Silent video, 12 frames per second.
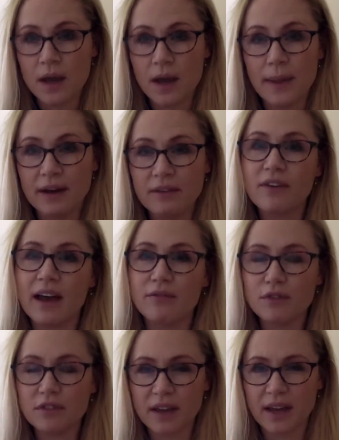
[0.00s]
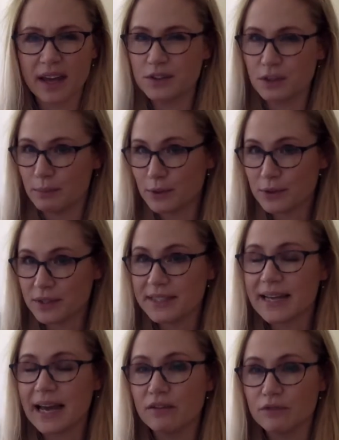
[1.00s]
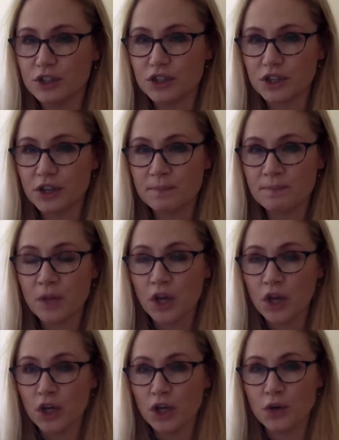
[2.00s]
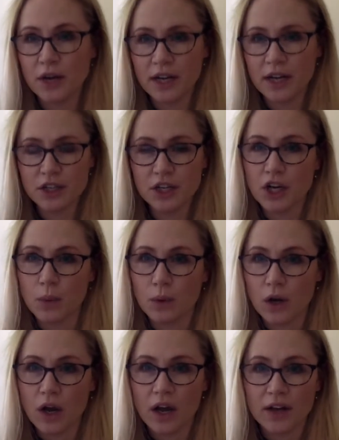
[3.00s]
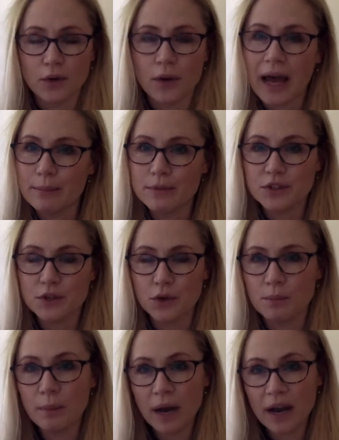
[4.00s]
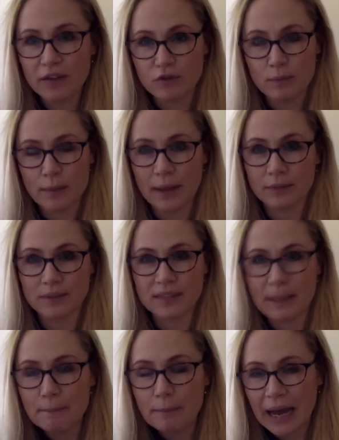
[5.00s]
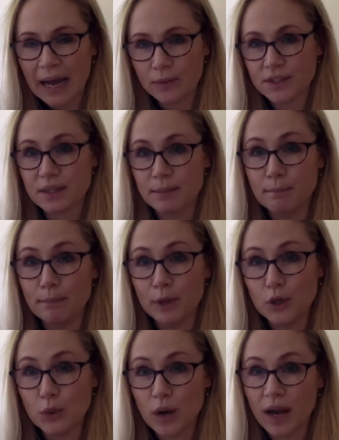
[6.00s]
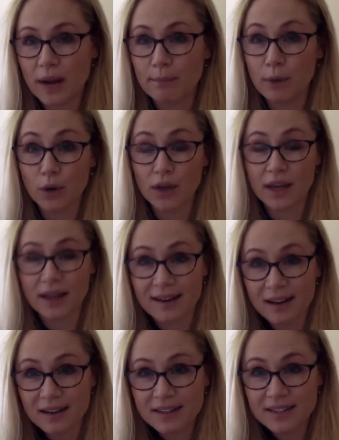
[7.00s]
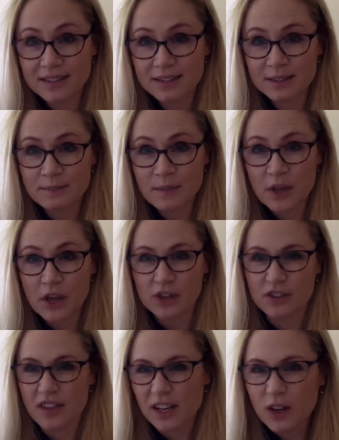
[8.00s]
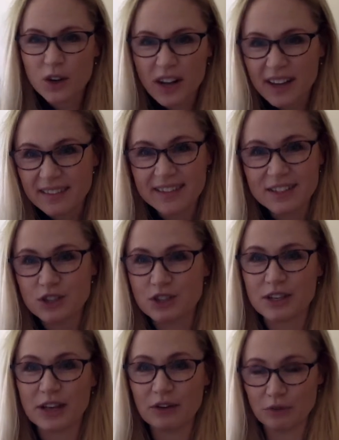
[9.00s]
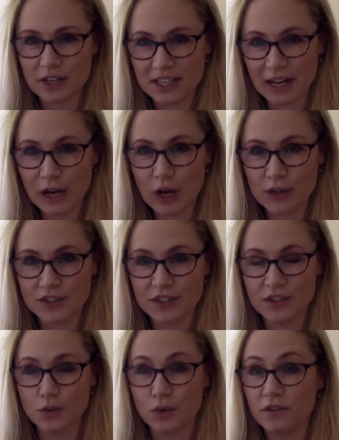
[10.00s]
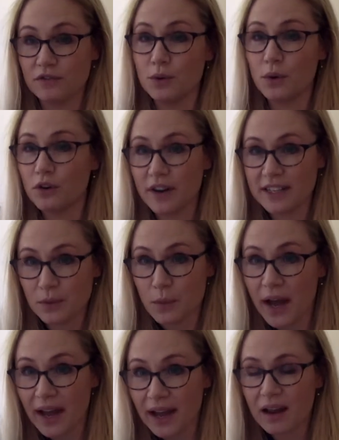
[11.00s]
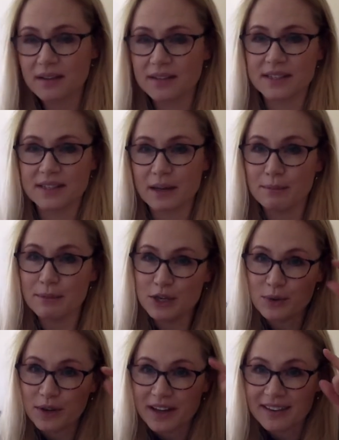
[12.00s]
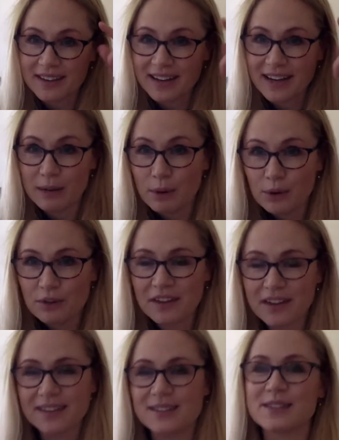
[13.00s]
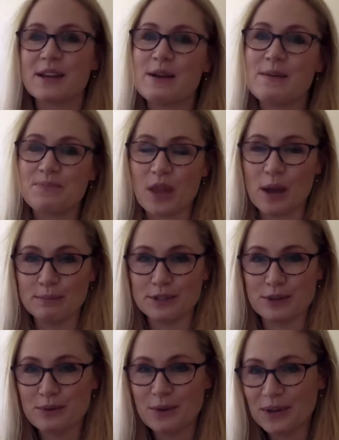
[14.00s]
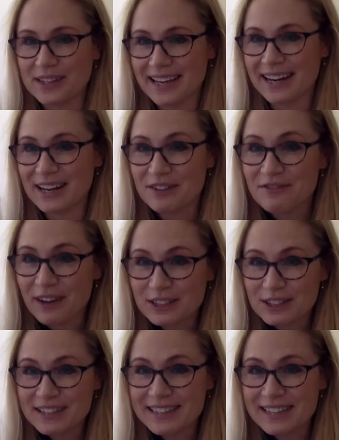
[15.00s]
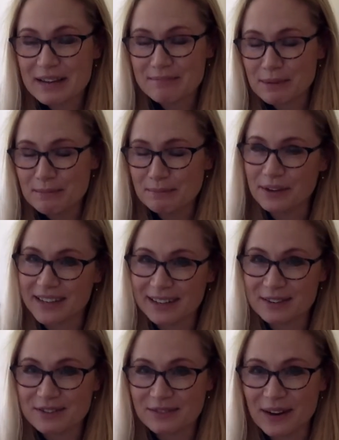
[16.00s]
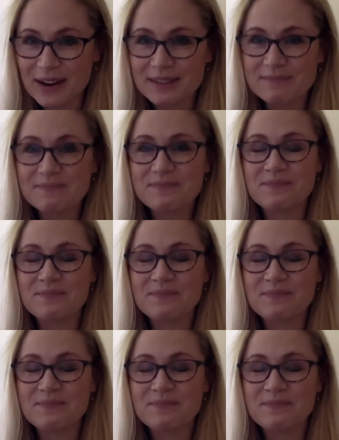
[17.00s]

And then for everything else, so mostly television, you can actually go online on Amazon and buy for about £10 some blue light blocking glasses. So they look like this, just like reading glasses, or if you already wear glasses like me, you can get their clip-on things. So not exactly a fashion statement, but they look fine.